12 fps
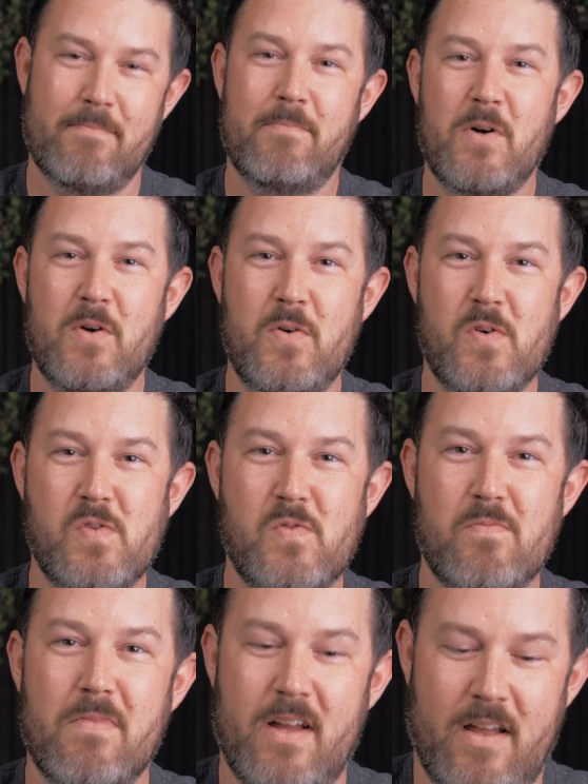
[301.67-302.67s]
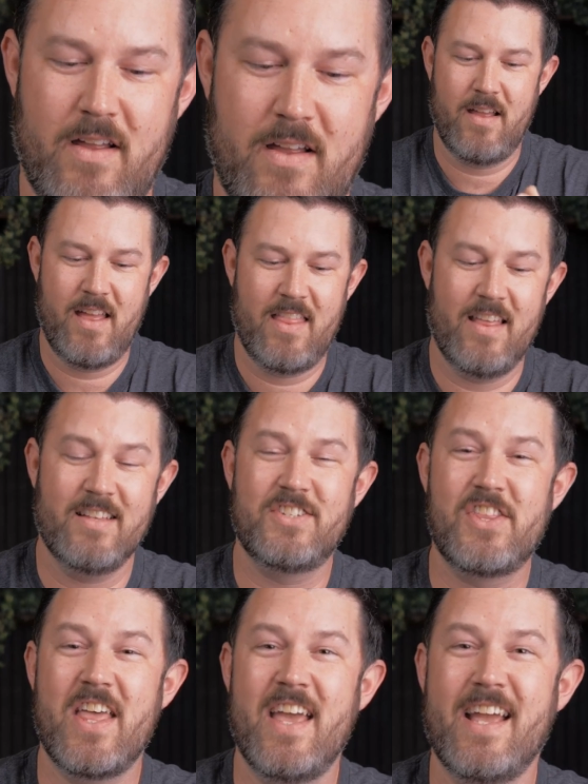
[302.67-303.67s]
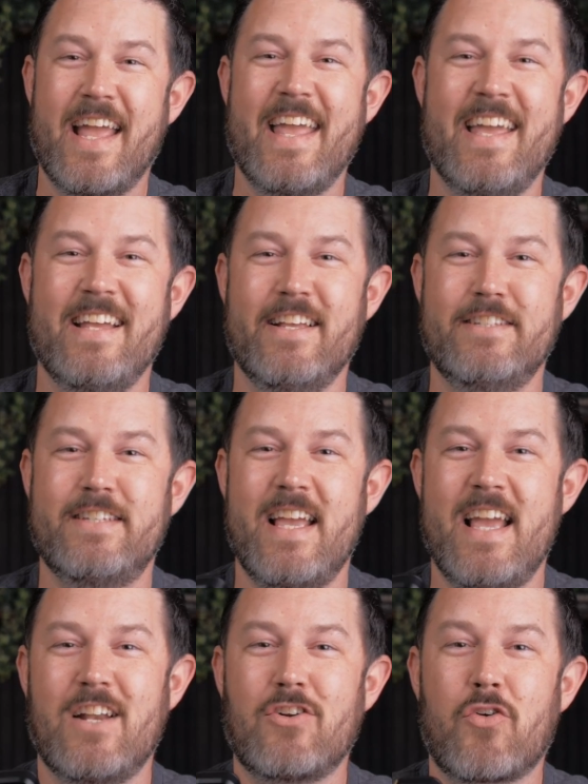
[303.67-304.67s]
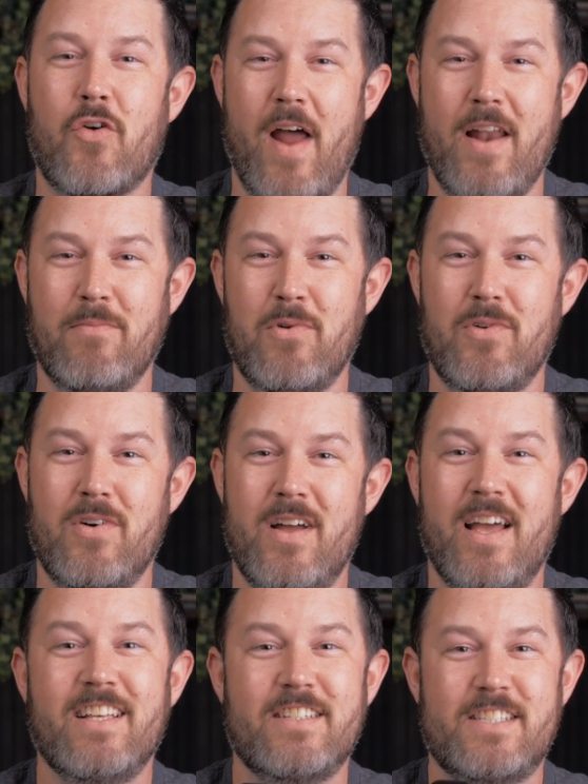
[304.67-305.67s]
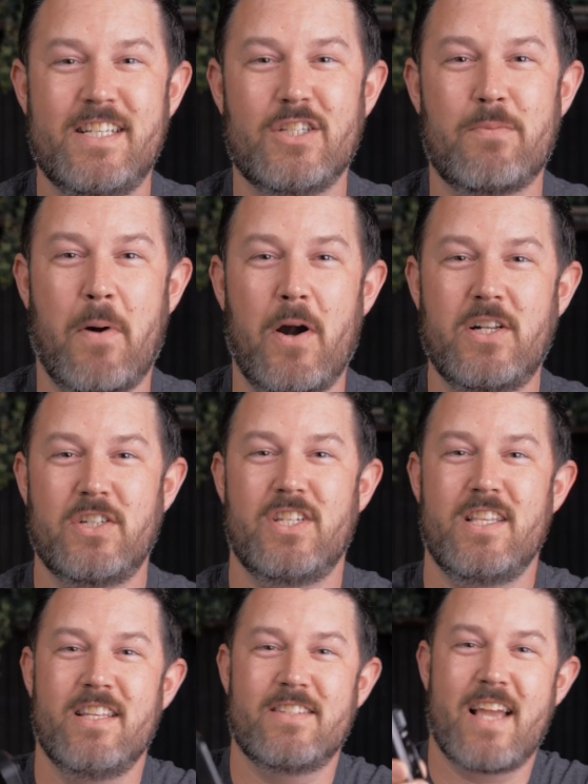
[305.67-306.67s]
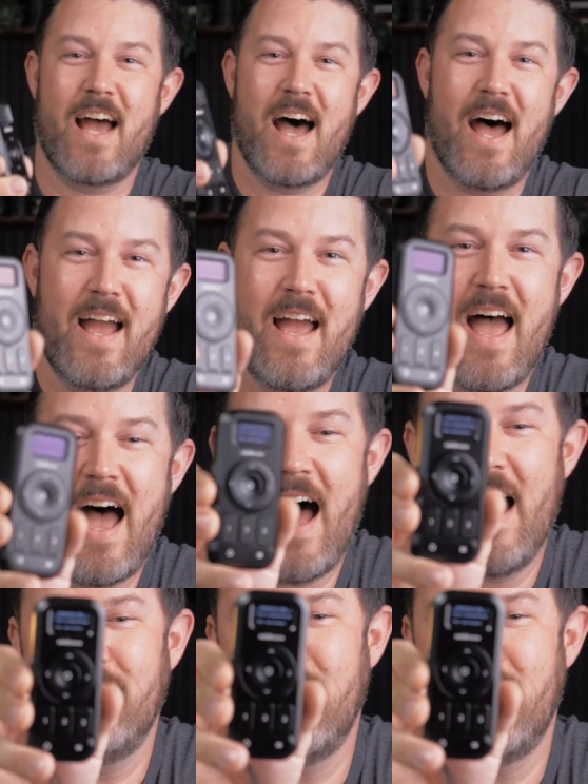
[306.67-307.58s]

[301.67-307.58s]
Boom. This thing is incredible. Since purchasing this guy, I have